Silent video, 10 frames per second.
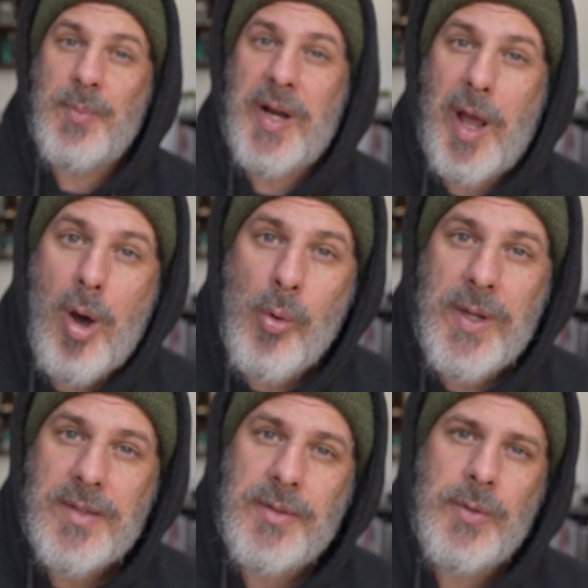but I
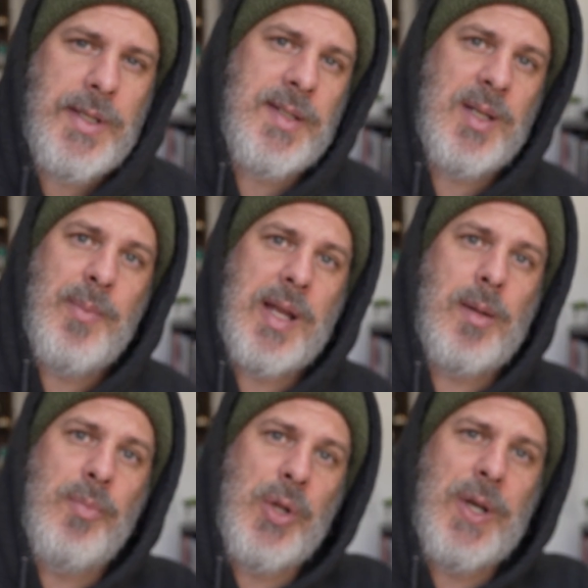always do this on my
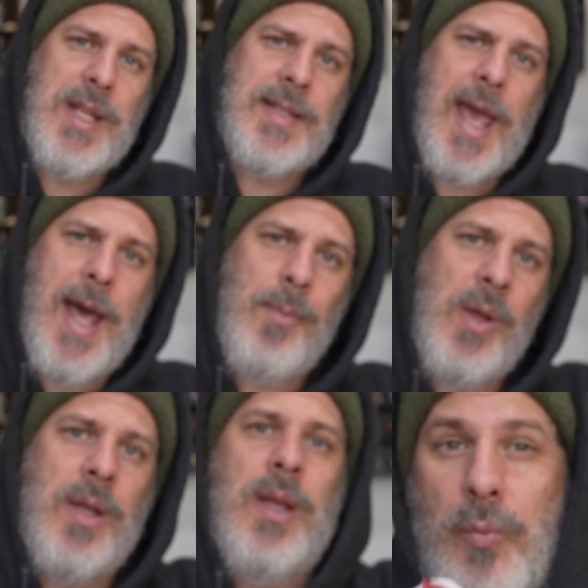community tab.
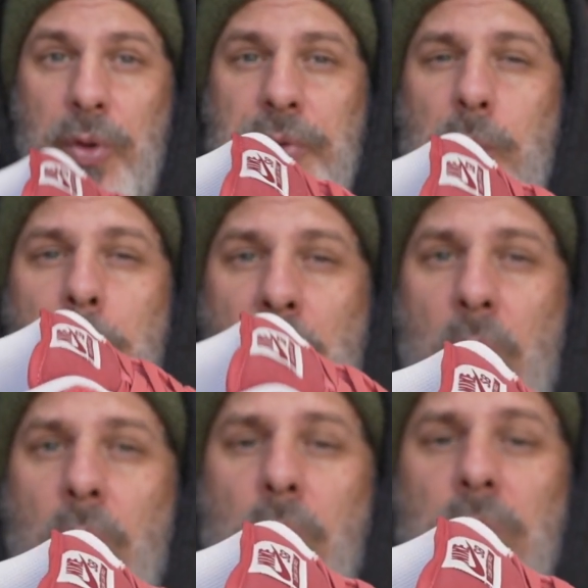We'll do a
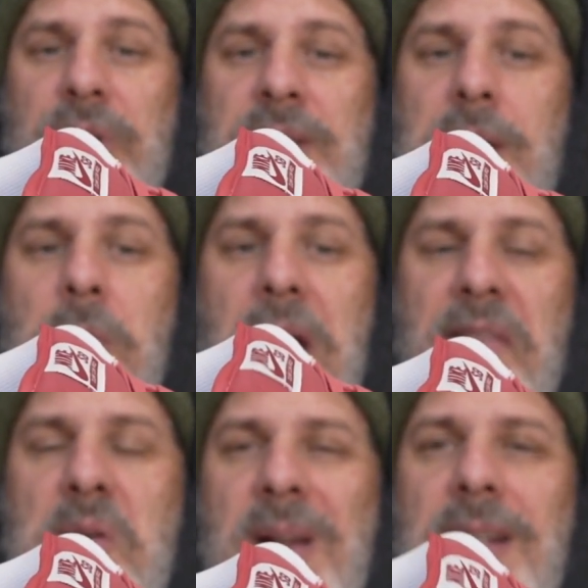poll to see what
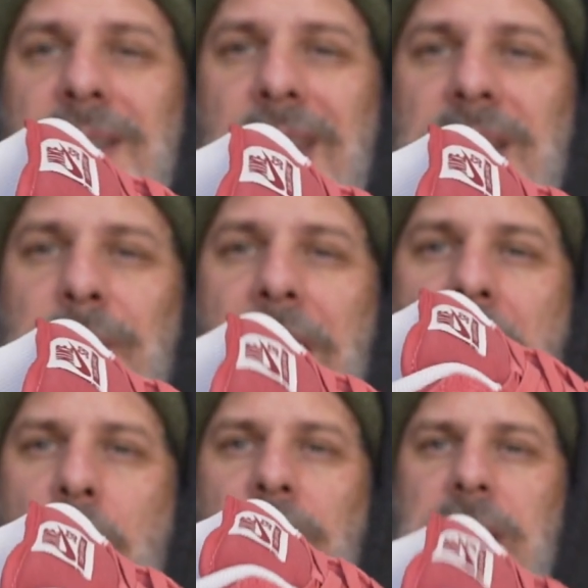everybody says about
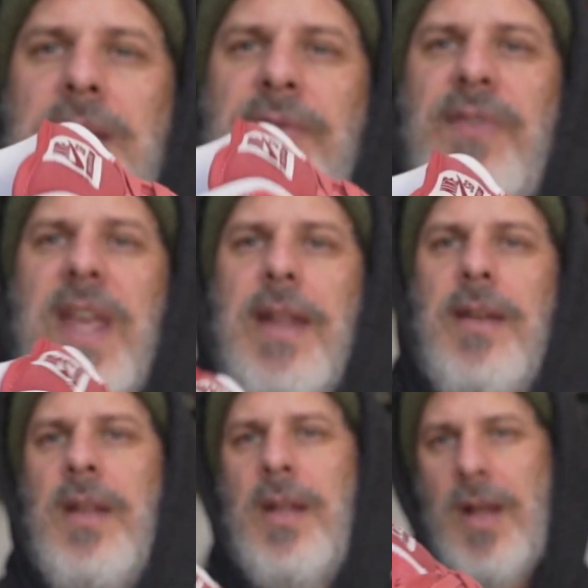how these fit.
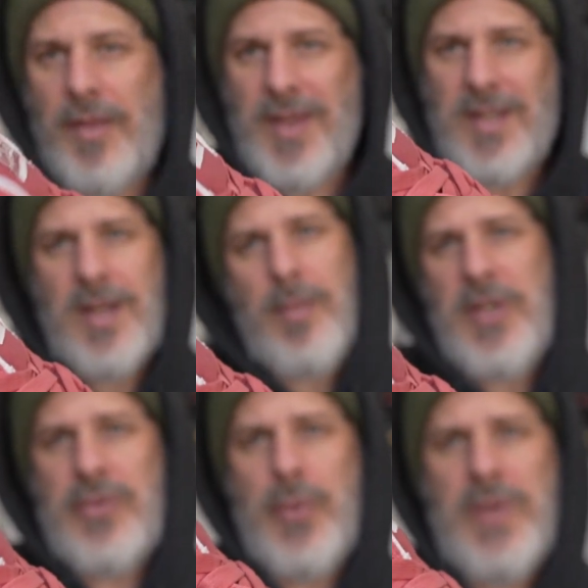I think it's going to
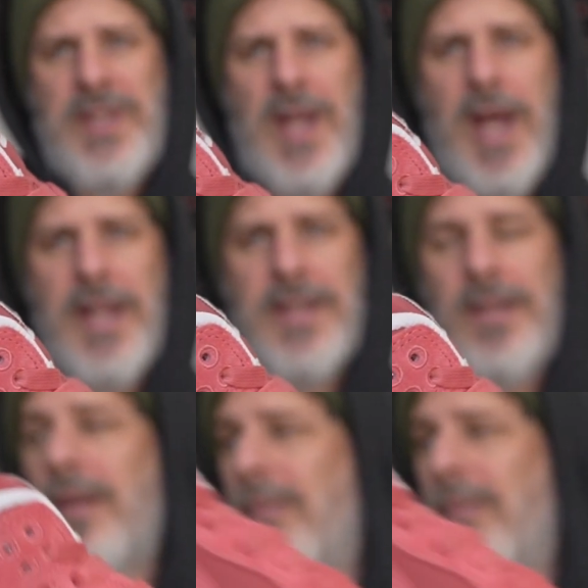be true to size.